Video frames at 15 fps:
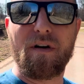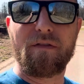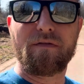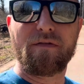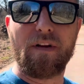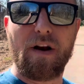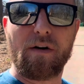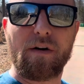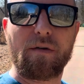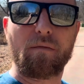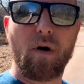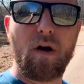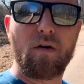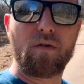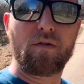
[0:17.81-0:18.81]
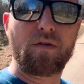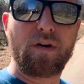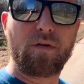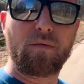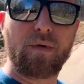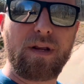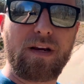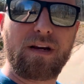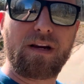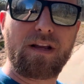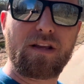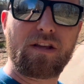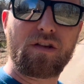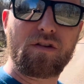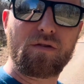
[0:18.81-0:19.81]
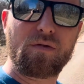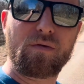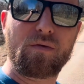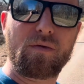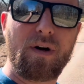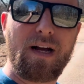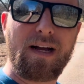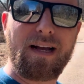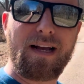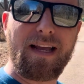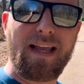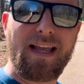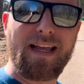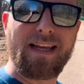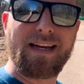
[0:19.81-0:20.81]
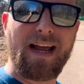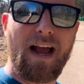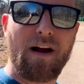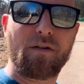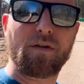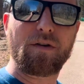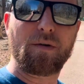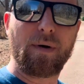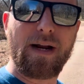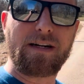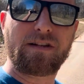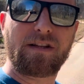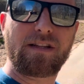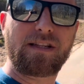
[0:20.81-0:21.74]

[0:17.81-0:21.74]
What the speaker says: Ferry Road when you head our direction.